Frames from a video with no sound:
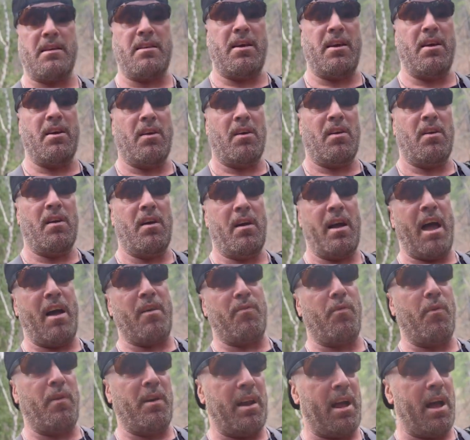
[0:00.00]
hill
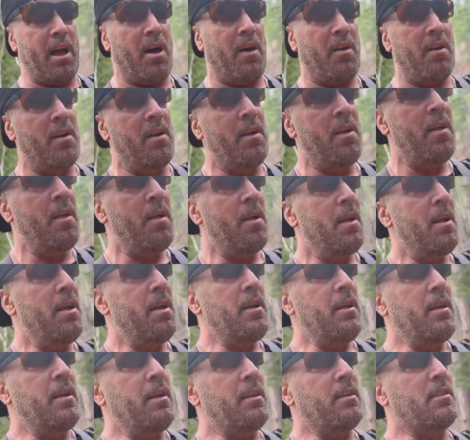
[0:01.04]
halfway down.
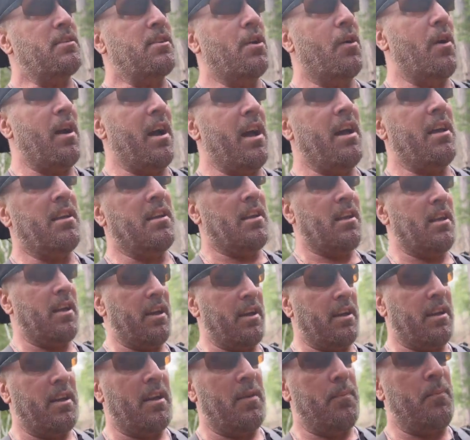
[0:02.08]
And so I had to
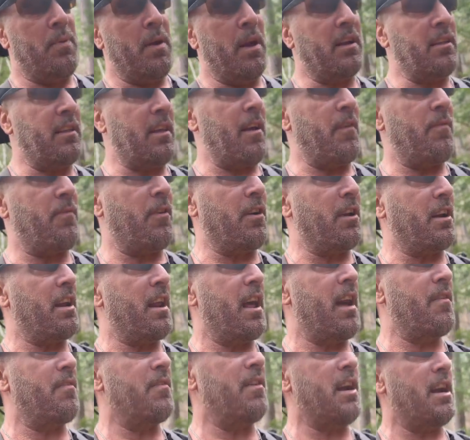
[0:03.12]
like pick that freaking
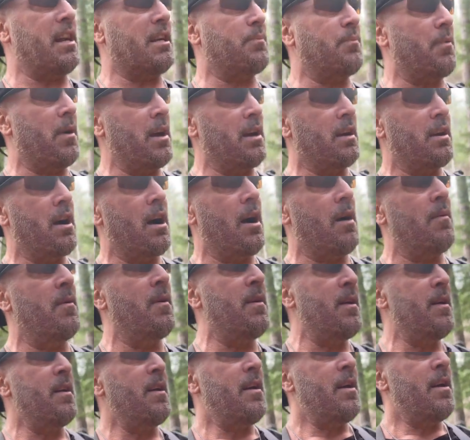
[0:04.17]
heavy ass bike up.
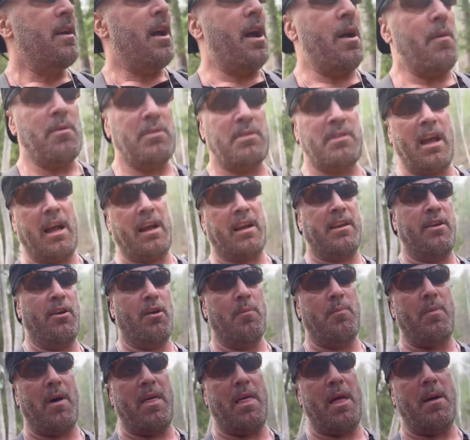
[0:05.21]
I almost got
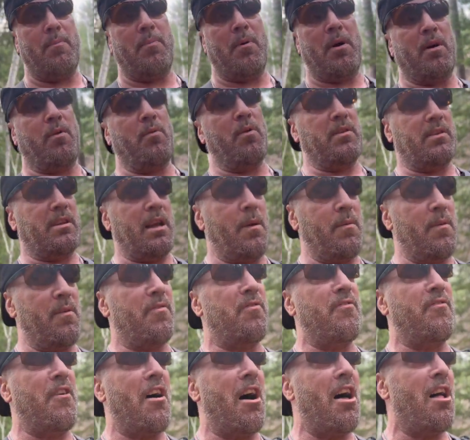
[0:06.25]
killed by that bike one time. It
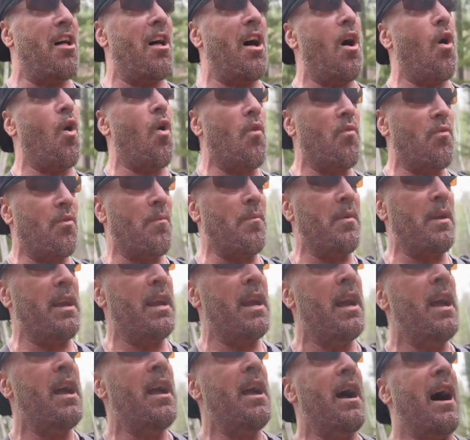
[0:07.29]
fell over me
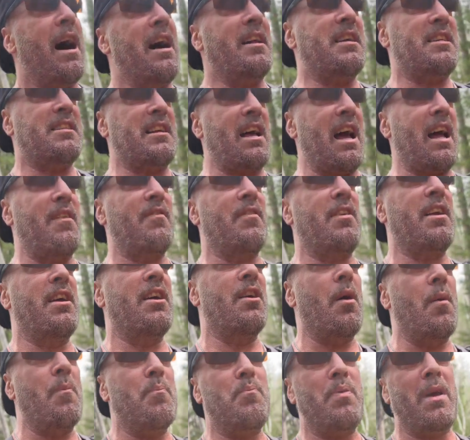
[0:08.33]
on the side of a
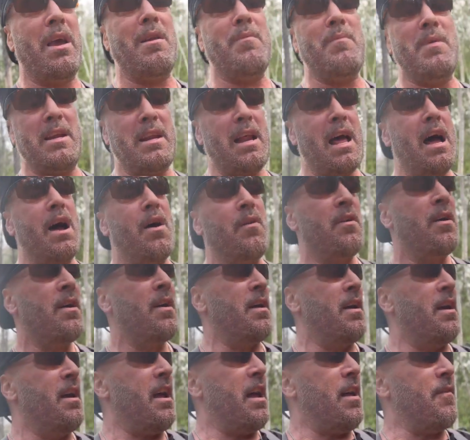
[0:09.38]
hill and pinned me down
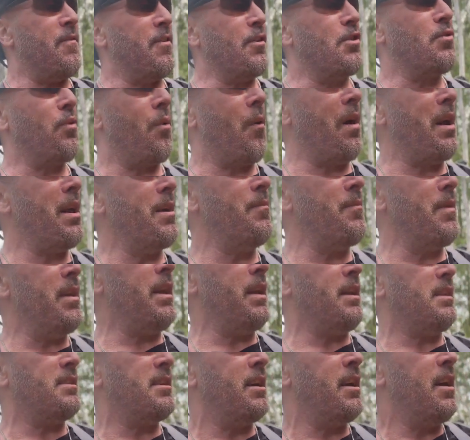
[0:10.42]
and for 20
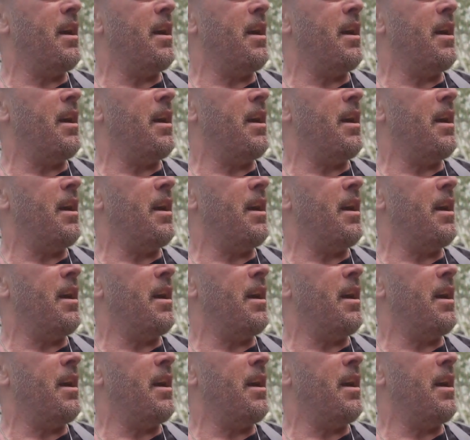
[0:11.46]
minutes,